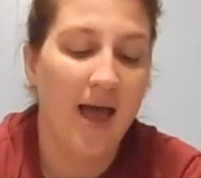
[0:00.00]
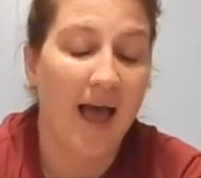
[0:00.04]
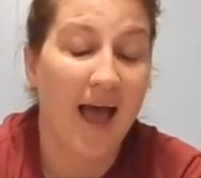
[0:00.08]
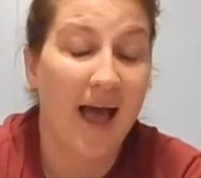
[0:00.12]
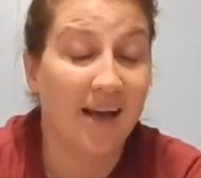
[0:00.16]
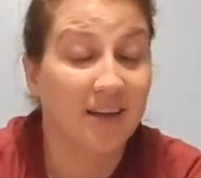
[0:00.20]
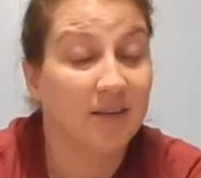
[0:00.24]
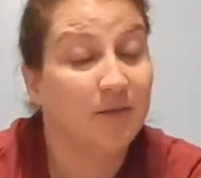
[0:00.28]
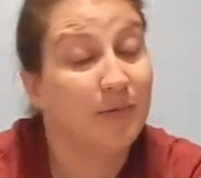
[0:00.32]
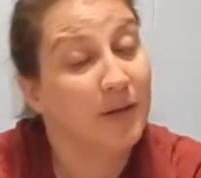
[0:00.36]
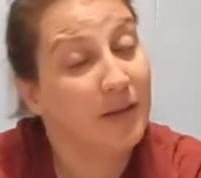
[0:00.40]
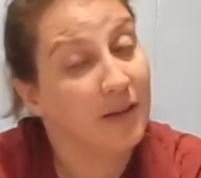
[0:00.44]

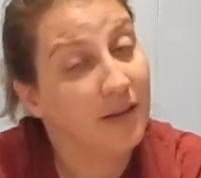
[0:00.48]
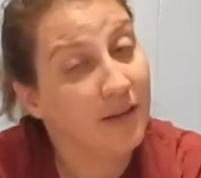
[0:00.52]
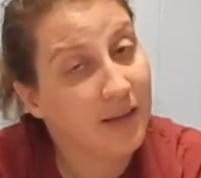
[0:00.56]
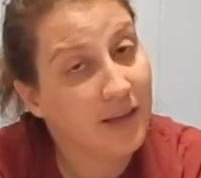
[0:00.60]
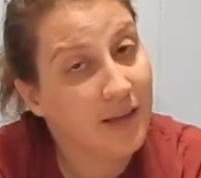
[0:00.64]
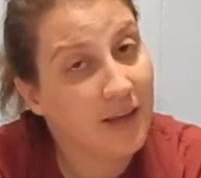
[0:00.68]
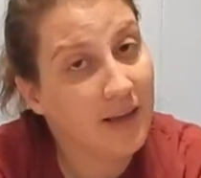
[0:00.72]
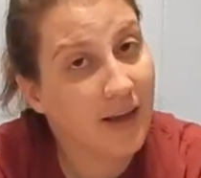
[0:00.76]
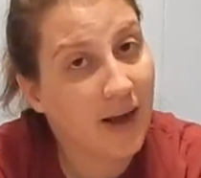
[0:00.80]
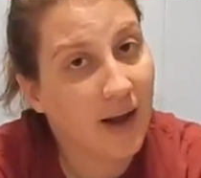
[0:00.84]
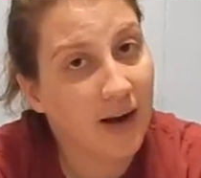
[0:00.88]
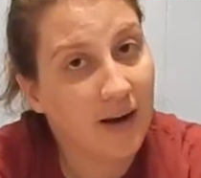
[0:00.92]

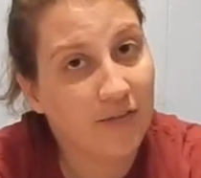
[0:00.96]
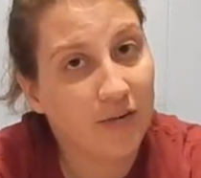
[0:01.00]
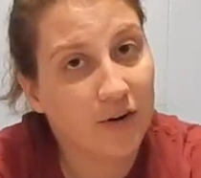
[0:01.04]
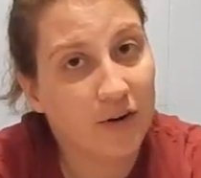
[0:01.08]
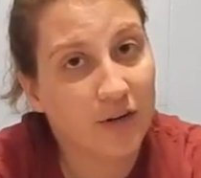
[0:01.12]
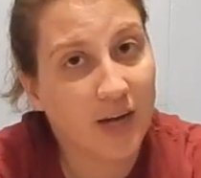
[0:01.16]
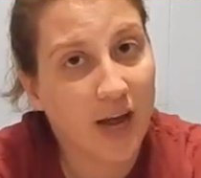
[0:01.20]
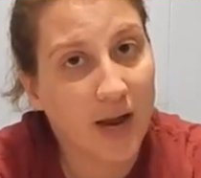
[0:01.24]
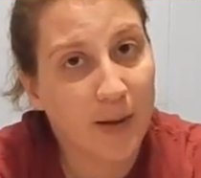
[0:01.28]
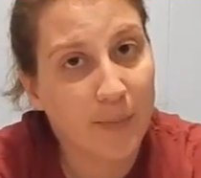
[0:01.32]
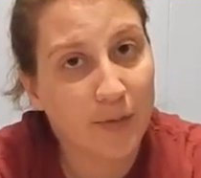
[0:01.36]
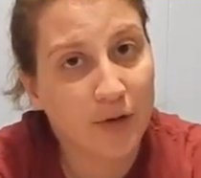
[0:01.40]
leaking out of
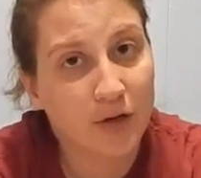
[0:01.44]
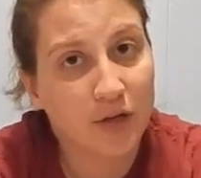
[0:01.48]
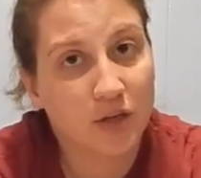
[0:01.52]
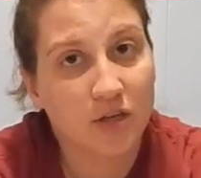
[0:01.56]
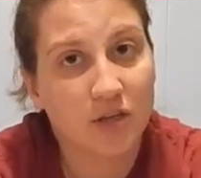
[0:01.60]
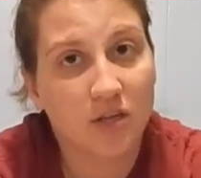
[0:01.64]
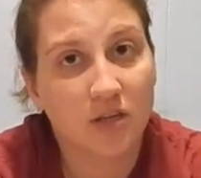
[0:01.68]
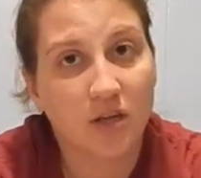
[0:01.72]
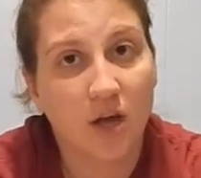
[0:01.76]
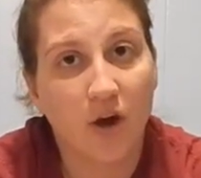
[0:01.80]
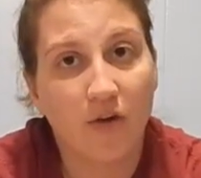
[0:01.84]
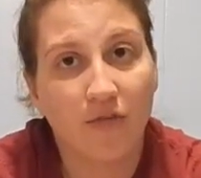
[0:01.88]
her
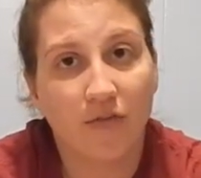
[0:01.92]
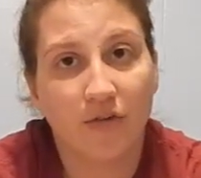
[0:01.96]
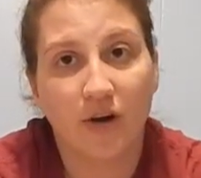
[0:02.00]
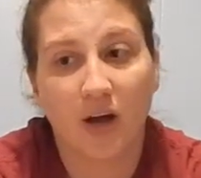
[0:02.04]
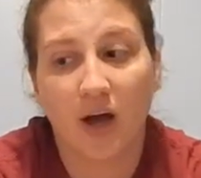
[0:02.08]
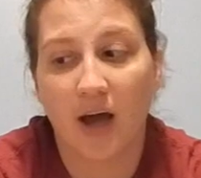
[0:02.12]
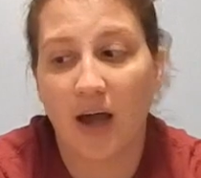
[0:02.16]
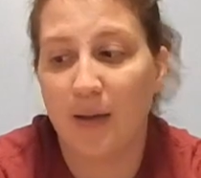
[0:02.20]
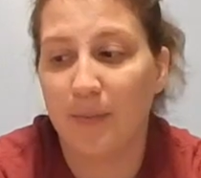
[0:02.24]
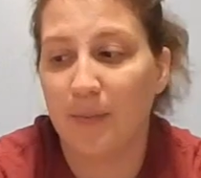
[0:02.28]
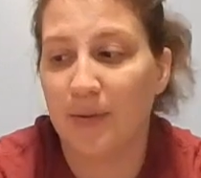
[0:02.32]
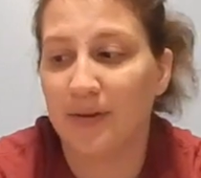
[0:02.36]
diapers
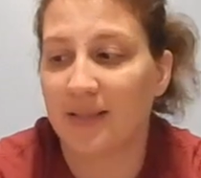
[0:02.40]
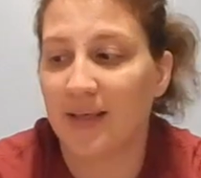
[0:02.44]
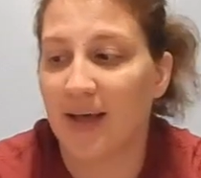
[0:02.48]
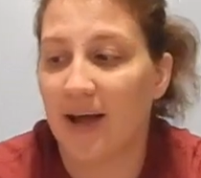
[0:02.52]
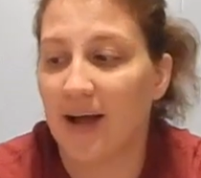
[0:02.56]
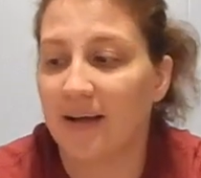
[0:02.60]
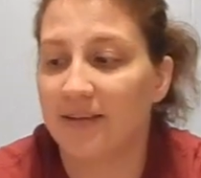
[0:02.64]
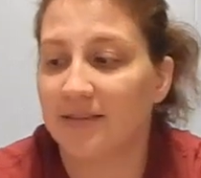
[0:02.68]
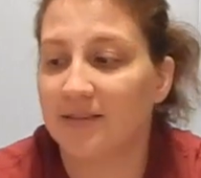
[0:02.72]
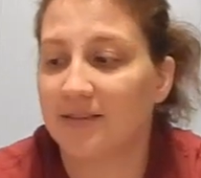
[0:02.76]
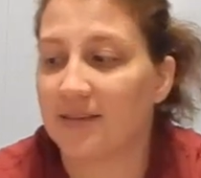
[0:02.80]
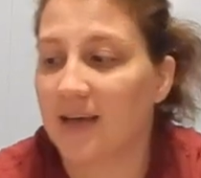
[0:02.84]
overnight, but
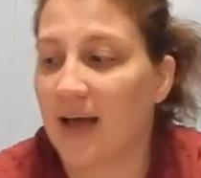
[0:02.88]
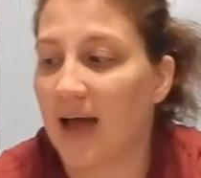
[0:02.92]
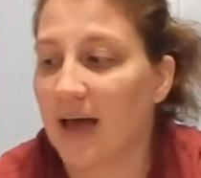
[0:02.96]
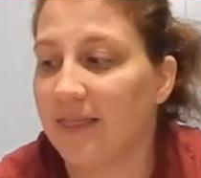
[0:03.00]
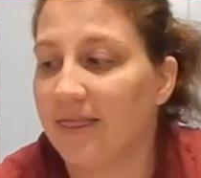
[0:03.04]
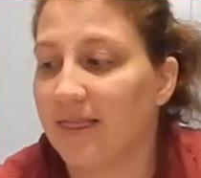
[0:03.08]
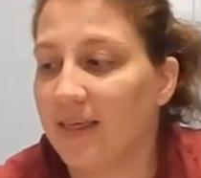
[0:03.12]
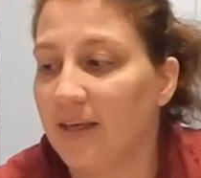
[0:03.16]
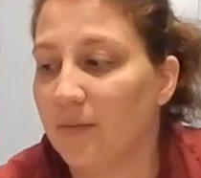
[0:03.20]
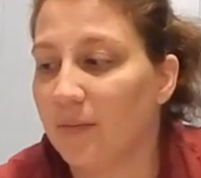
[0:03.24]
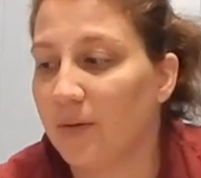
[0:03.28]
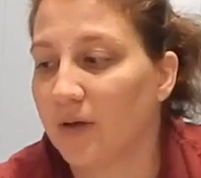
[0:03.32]
that's, I
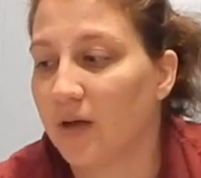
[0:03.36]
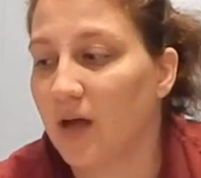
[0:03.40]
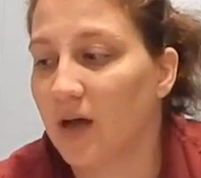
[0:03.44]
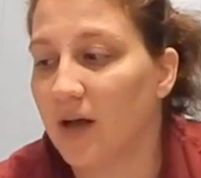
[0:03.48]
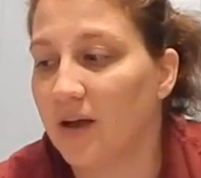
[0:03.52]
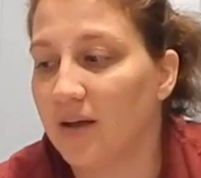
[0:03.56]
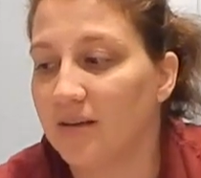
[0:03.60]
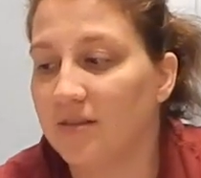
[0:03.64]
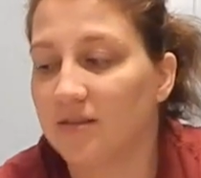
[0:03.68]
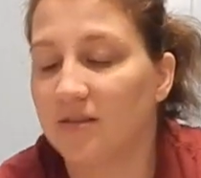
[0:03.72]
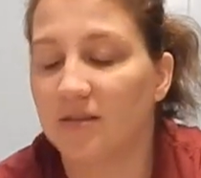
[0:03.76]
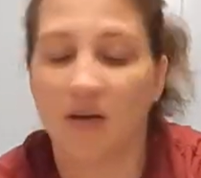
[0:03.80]
think,
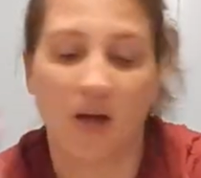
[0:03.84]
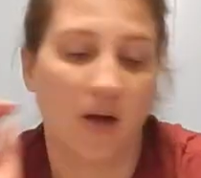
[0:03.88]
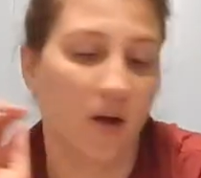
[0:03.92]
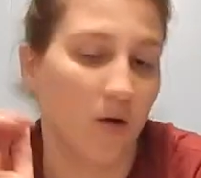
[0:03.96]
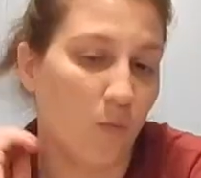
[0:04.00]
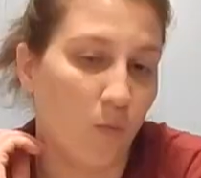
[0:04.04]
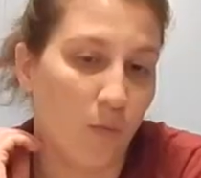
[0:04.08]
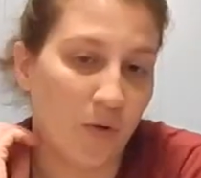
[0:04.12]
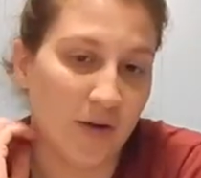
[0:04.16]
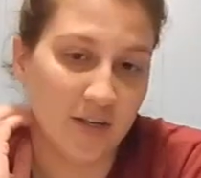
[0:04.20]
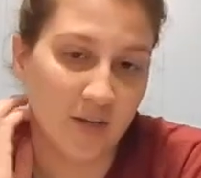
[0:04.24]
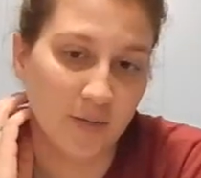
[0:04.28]
because
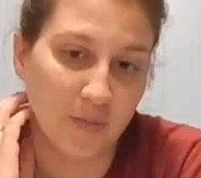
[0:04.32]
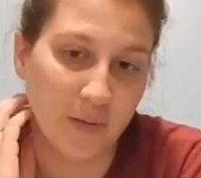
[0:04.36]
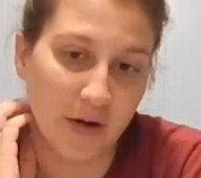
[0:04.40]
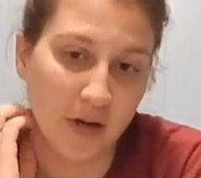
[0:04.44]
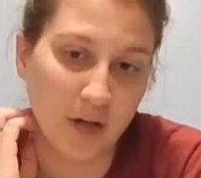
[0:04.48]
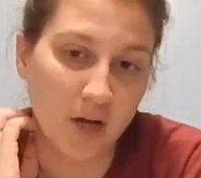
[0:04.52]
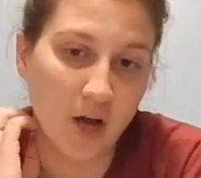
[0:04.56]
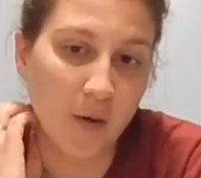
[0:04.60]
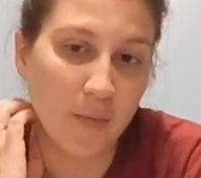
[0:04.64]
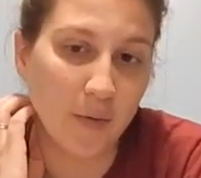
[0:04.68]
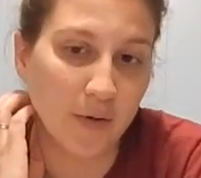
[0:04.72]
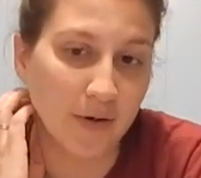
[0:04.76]
we
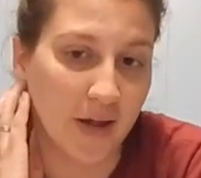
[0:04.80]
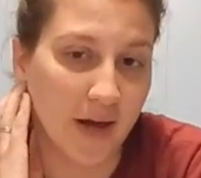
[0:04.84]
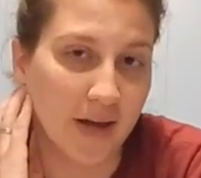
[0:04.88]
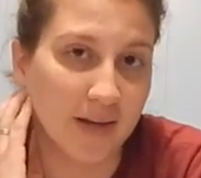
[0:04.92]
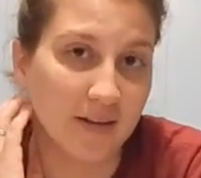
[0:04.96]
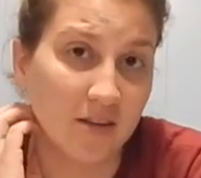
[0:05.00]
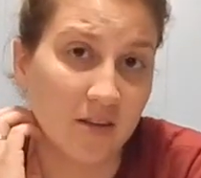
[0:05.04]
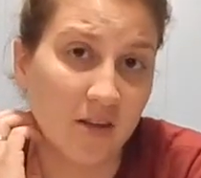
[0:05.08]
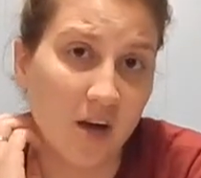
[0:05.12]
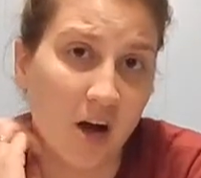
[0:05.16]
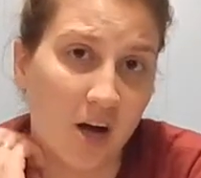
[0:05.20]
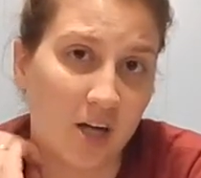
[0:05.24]
spent a couple
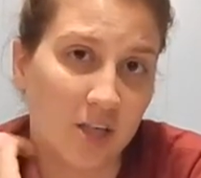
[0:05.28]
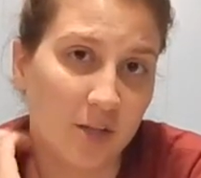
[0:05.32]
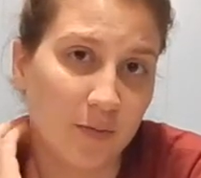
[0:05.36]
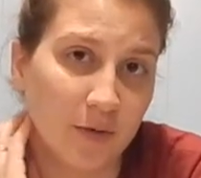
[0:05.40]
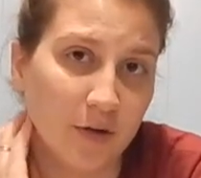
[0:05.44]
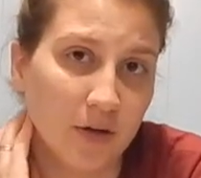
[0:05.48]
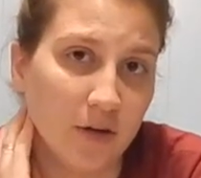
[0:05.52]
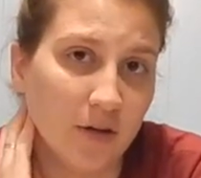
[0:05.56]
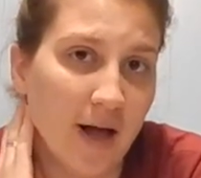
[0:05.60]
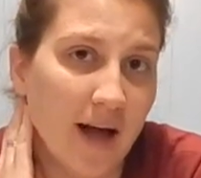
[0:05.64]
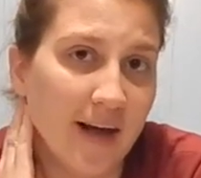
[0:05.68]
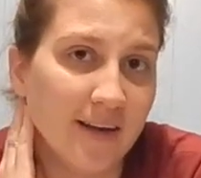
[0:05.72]
nights in the
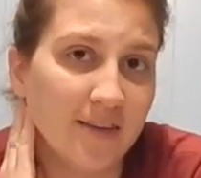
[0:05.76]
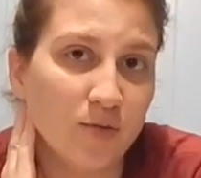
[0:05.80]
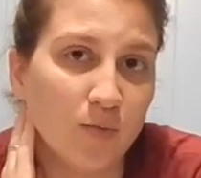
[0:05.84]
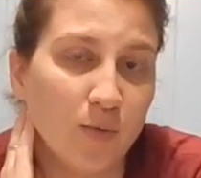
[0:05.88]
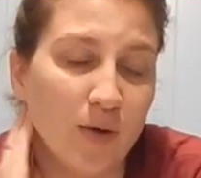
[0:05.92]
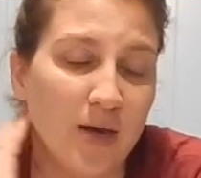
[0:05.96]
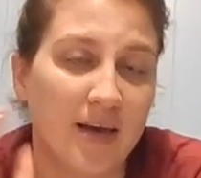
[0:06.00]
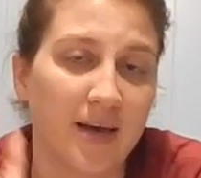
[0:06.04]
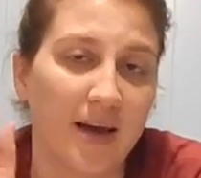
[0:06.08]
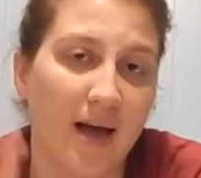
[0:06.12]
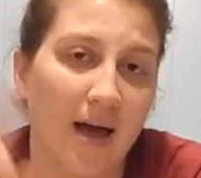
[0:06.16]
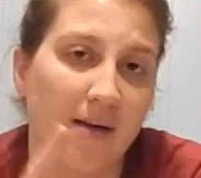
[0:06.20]
hospital last week.